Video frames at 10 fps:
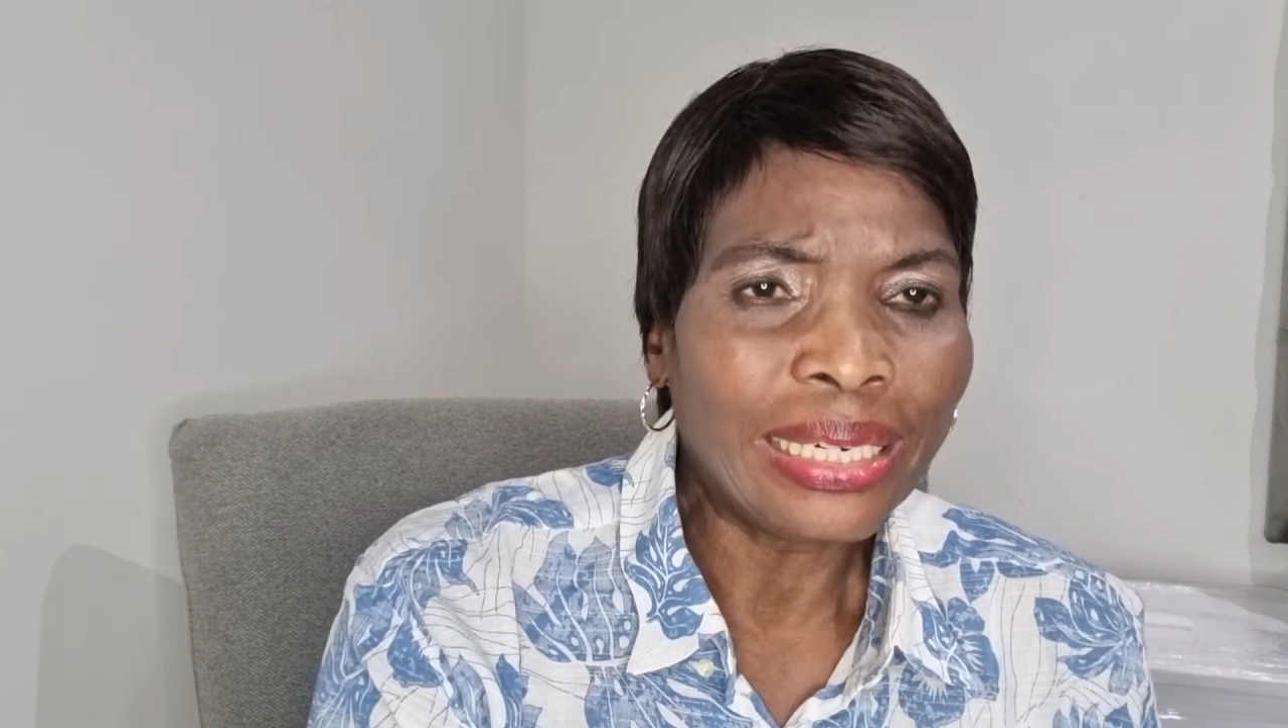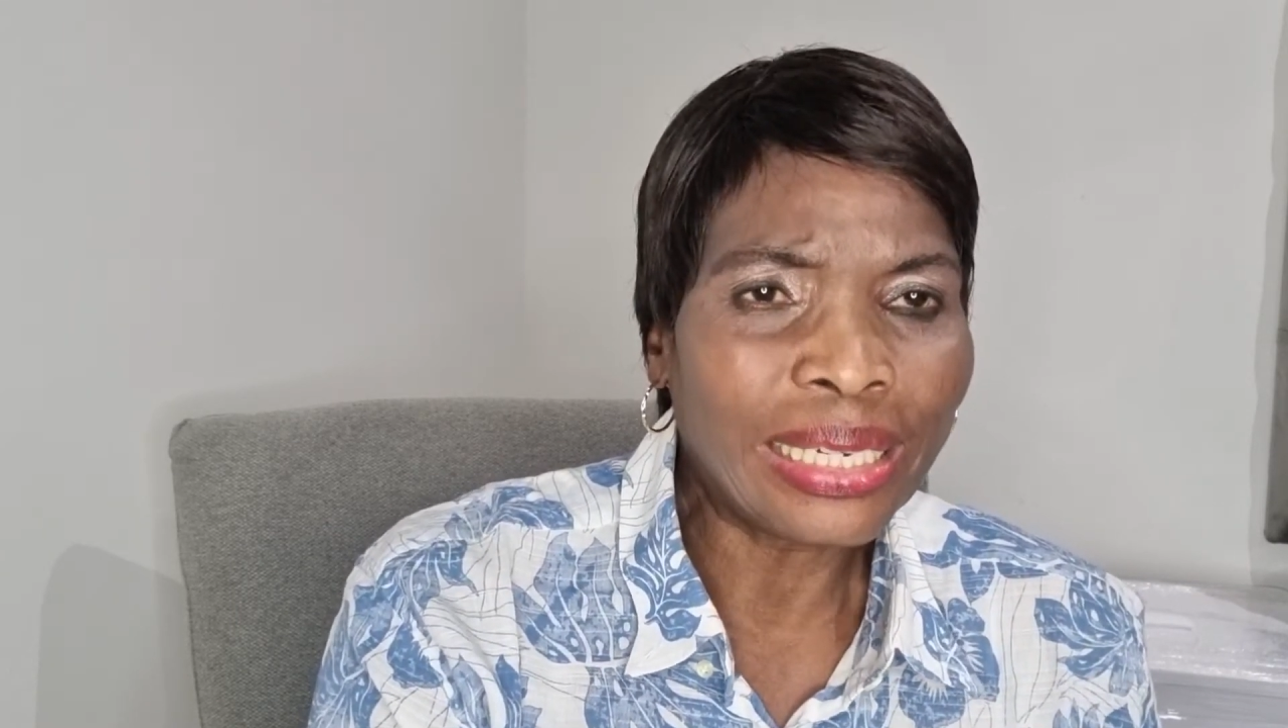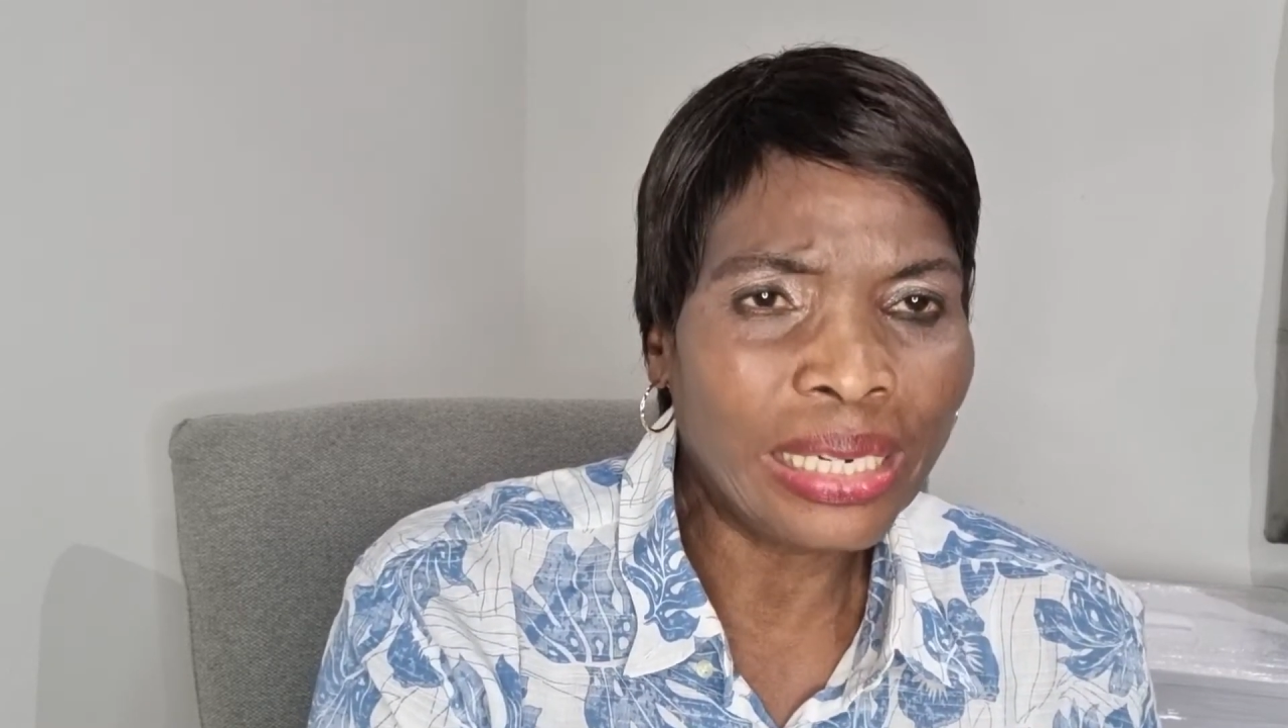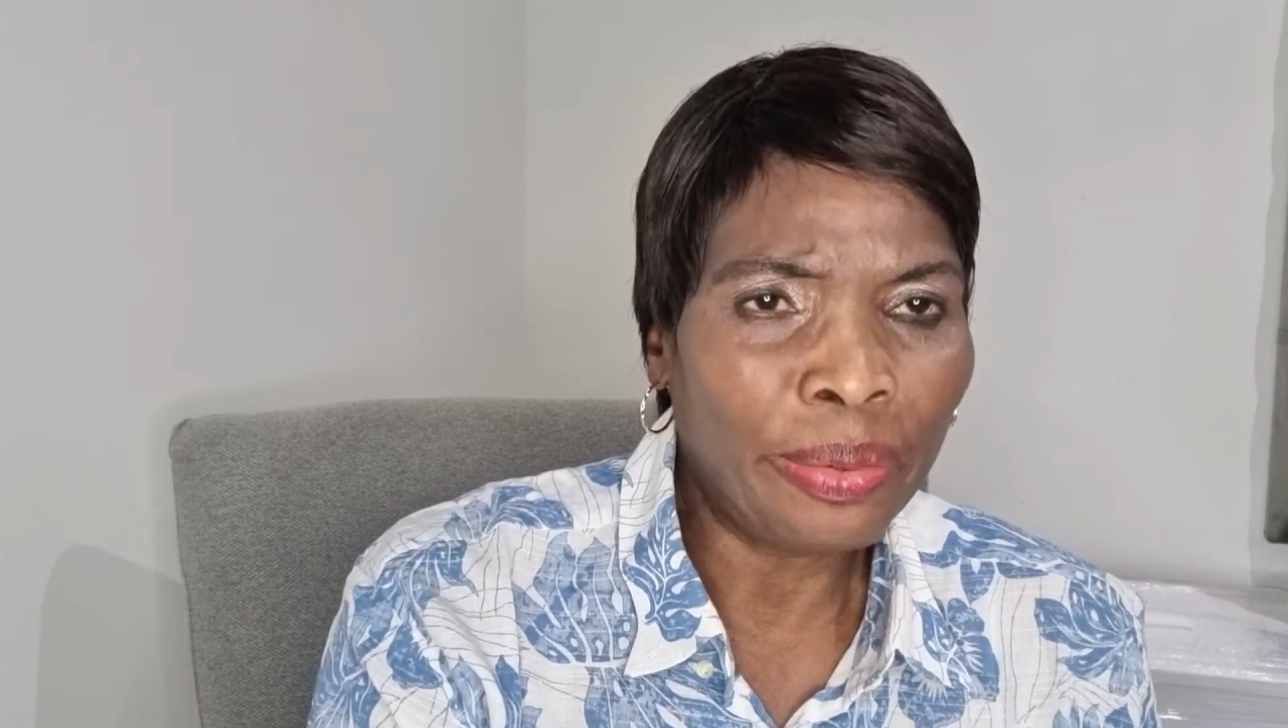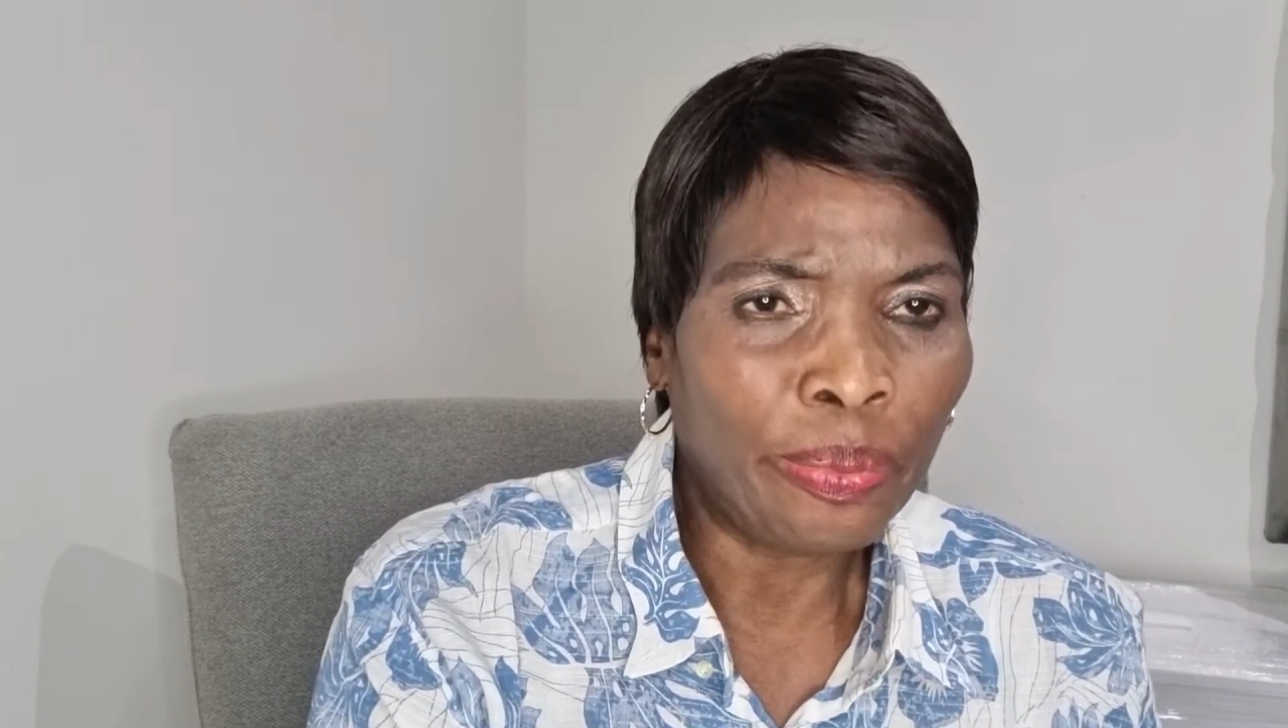
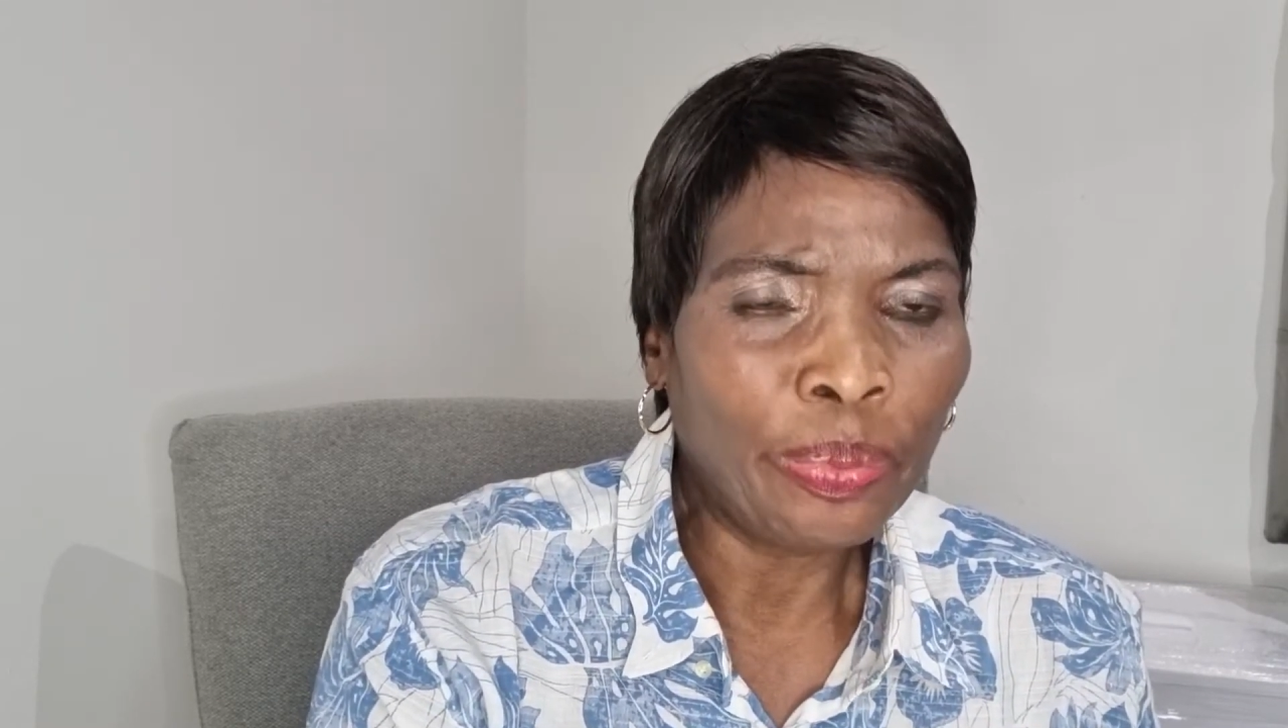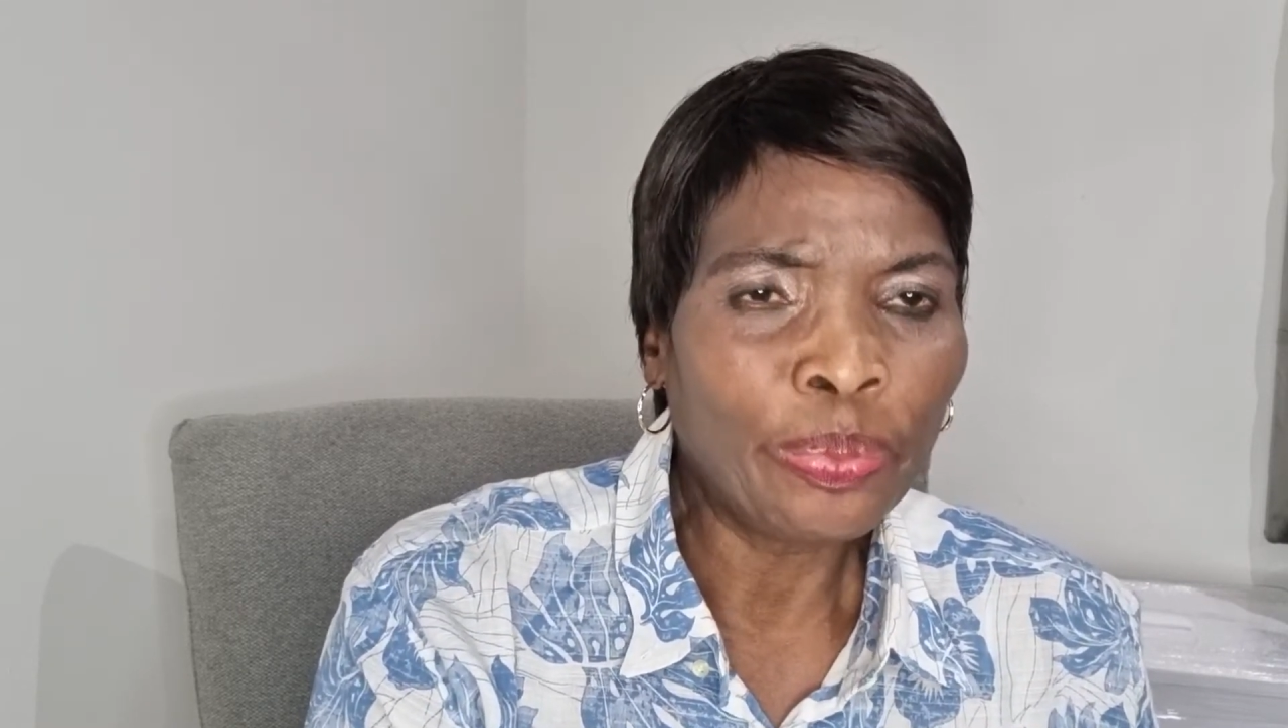team.